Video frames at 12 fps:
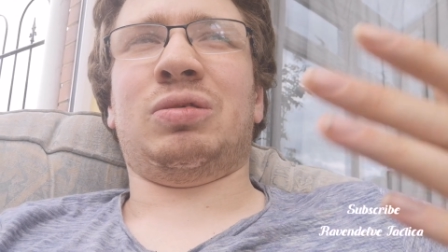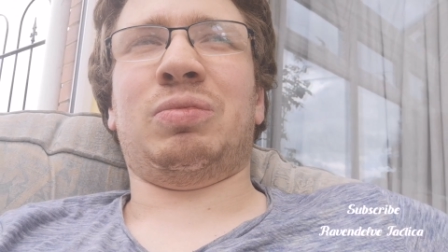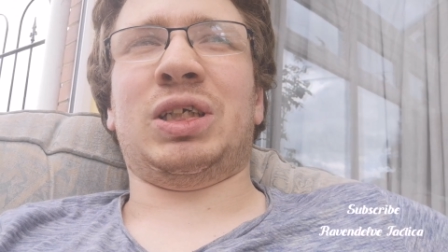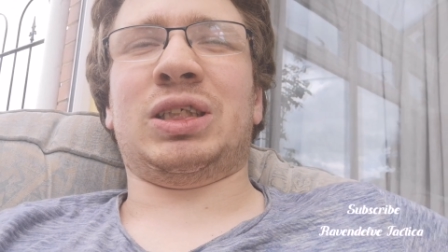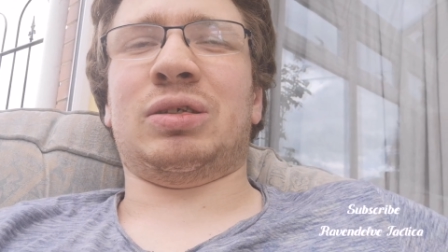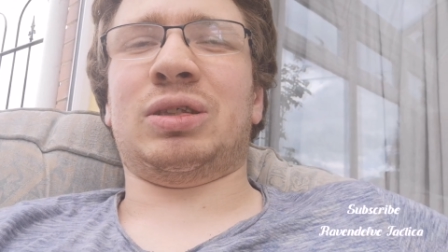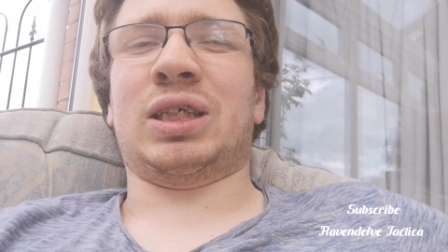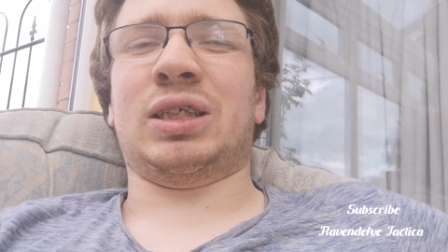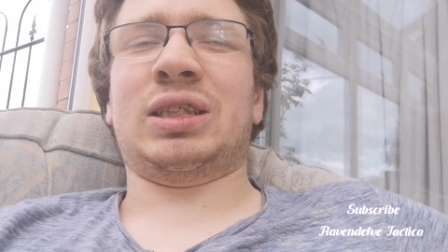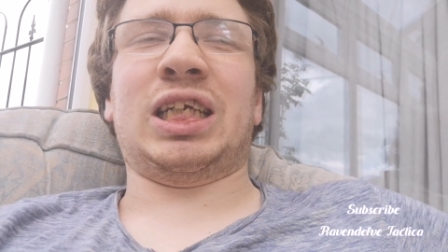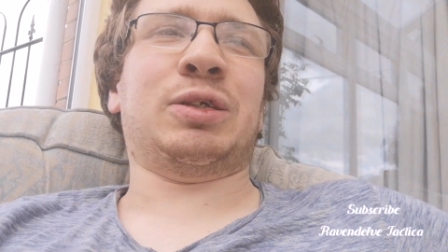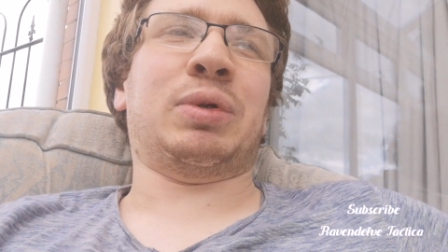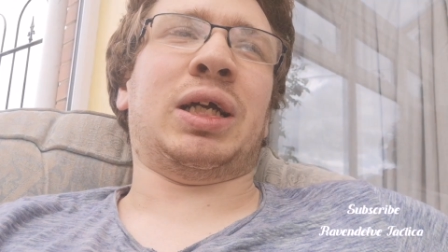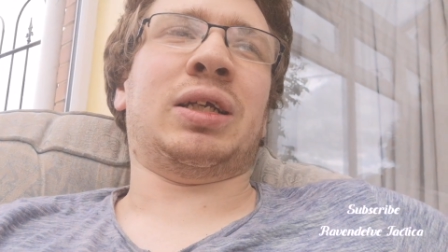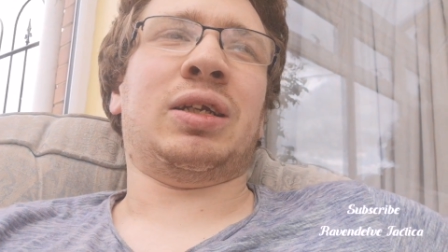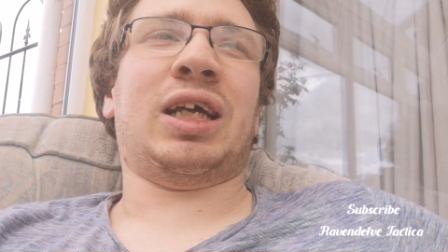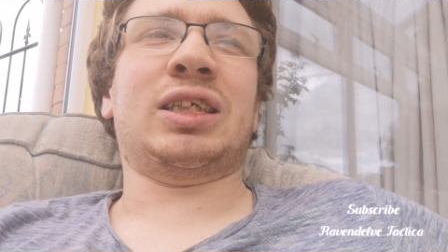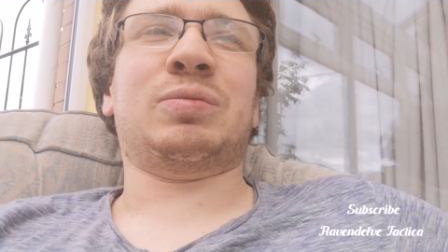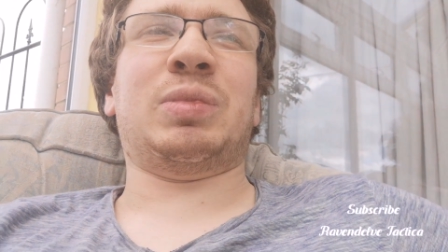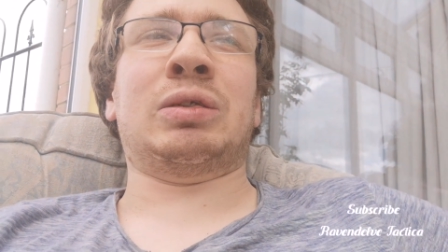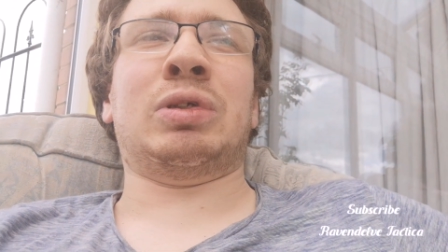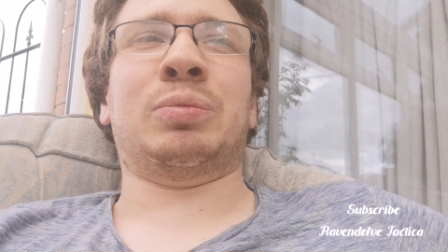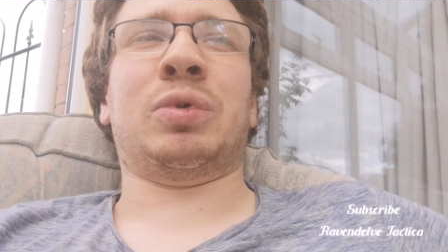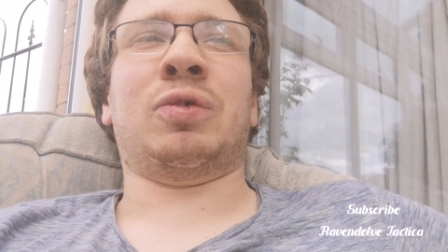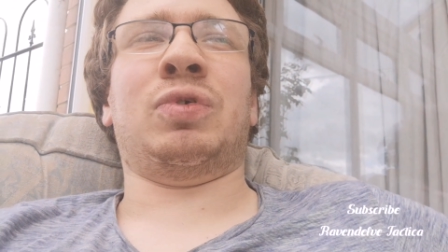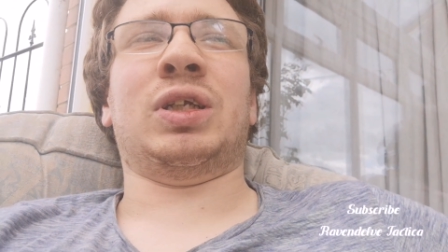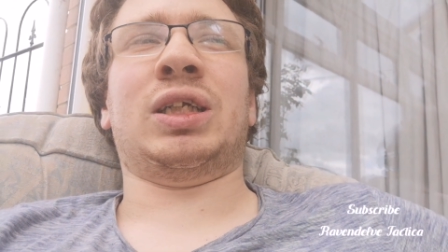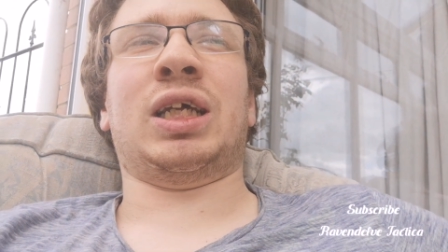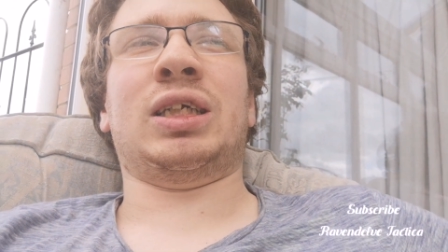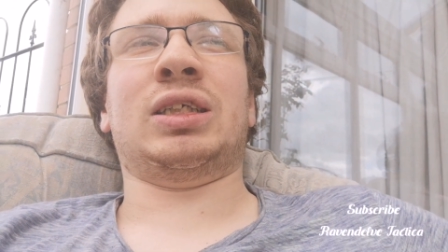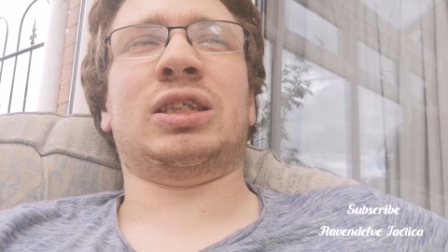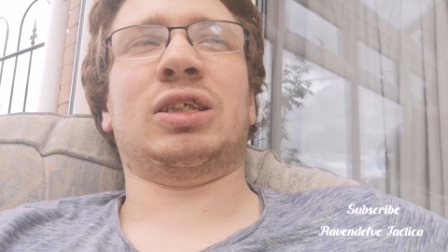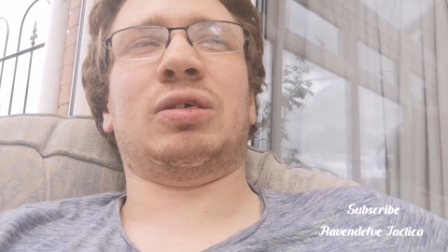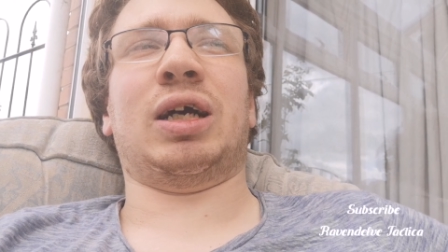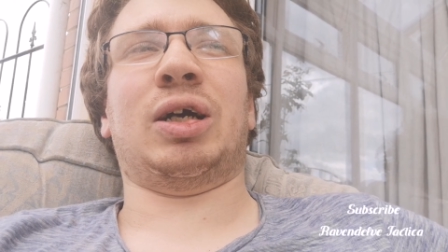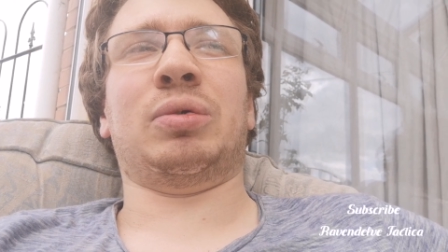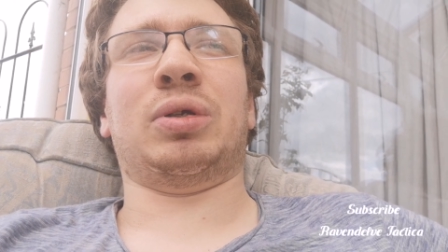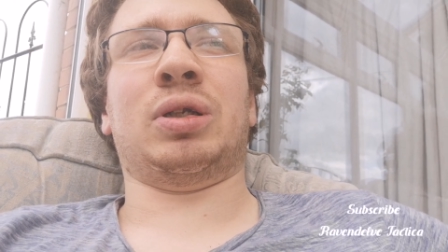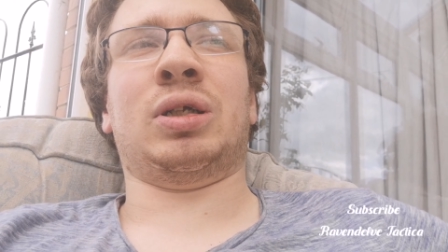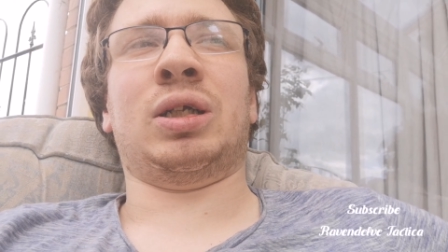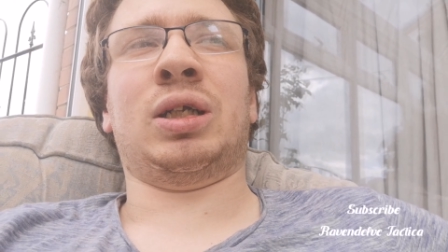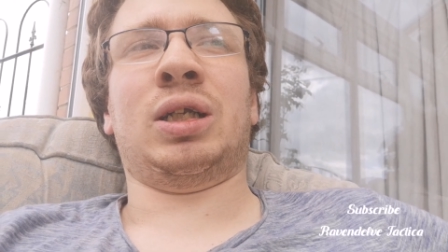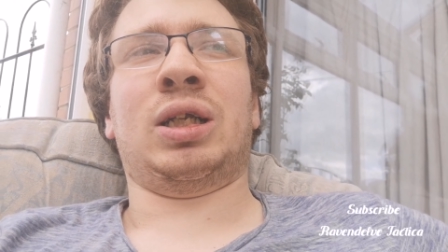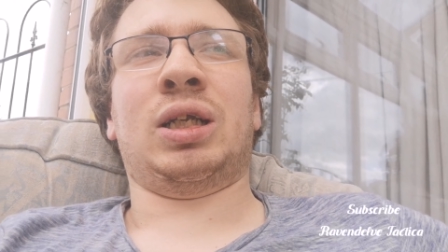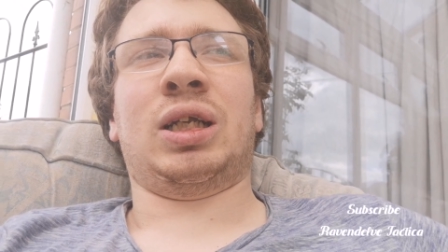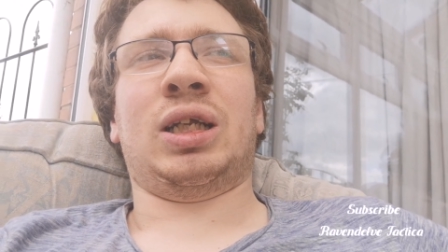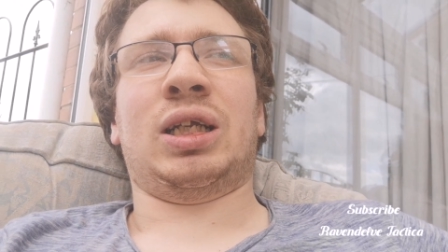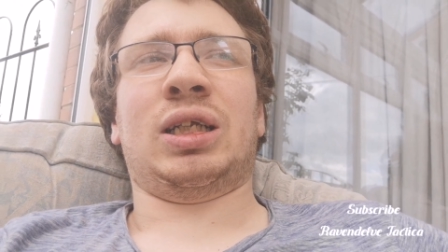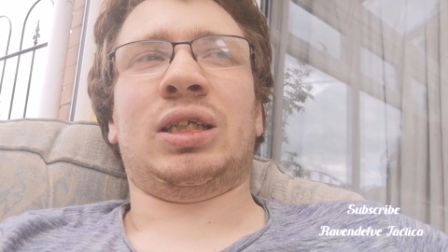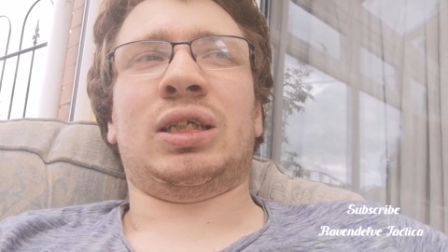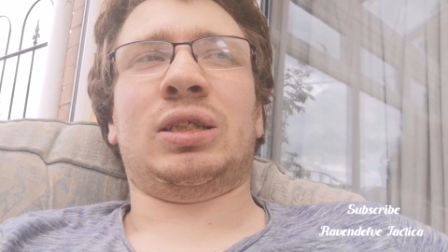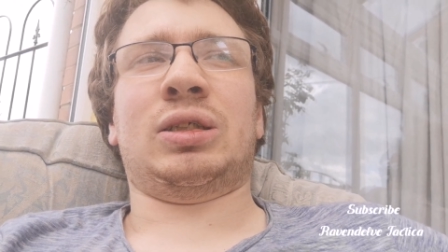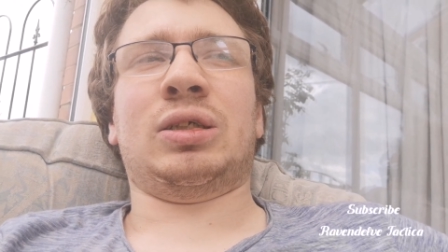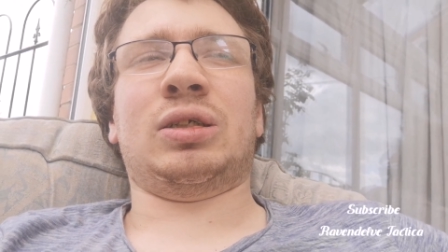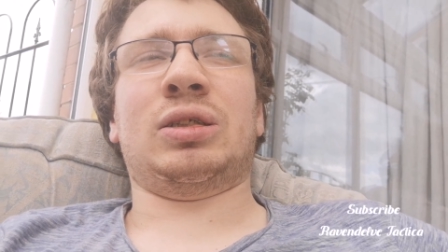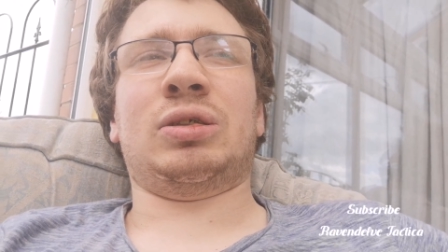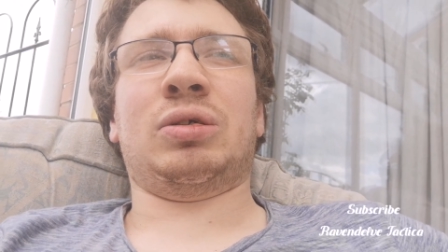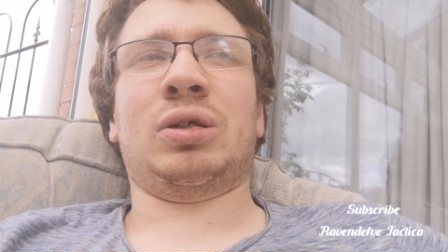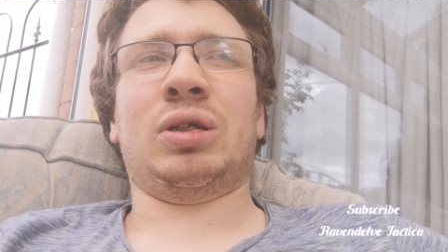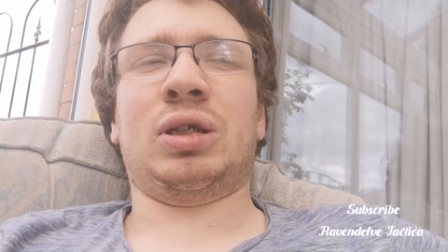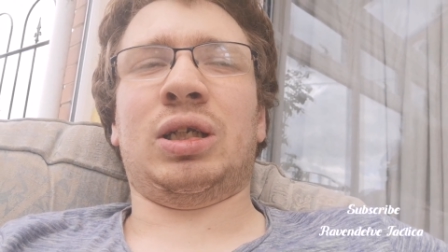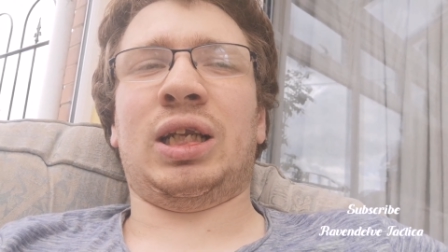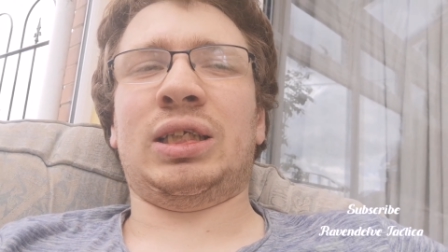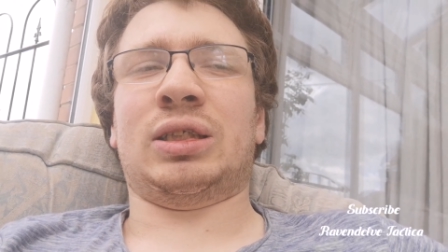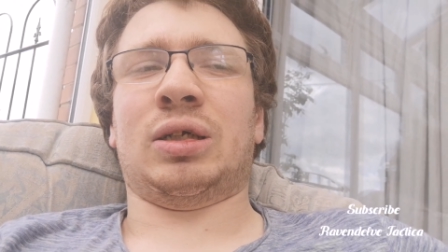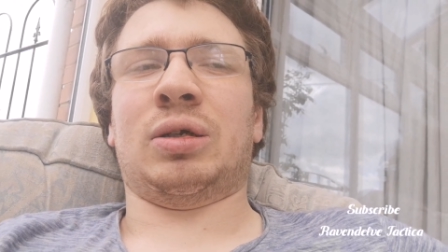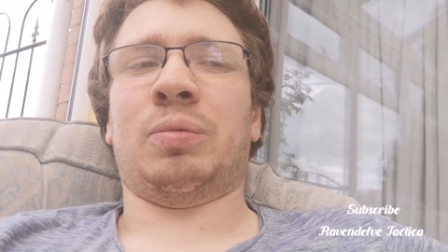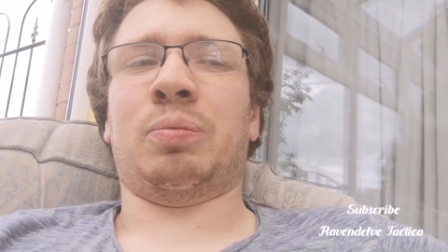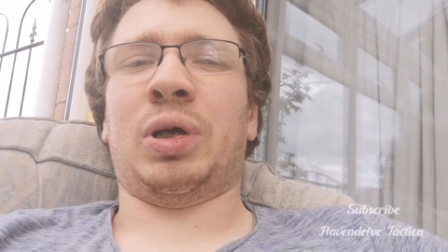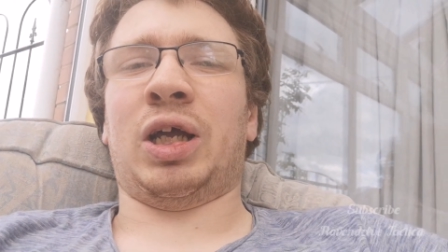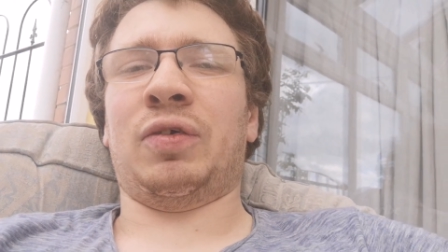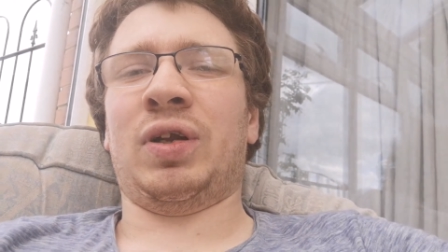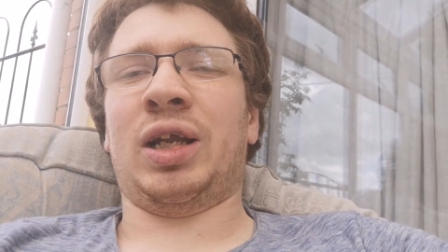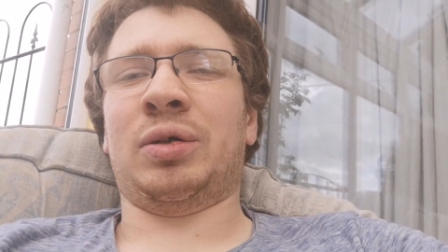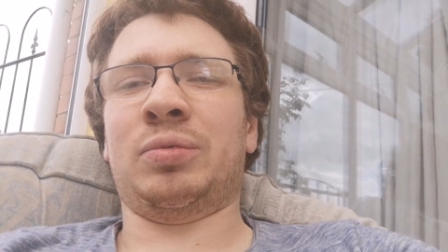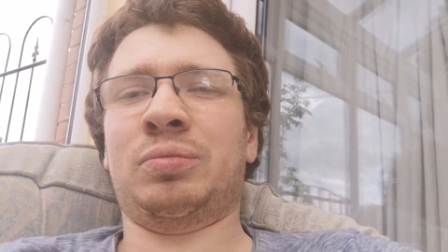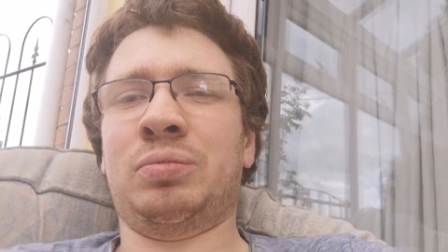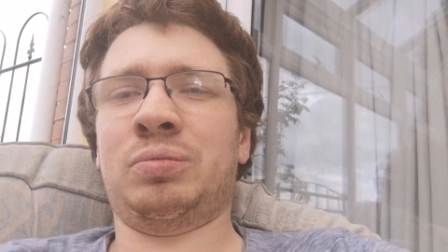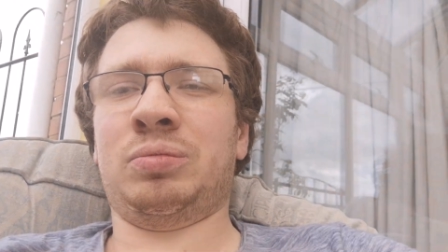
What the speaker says: Makes no sense. Anyway, that's my ramble for the day, so I will talk to you all later. Bye for now.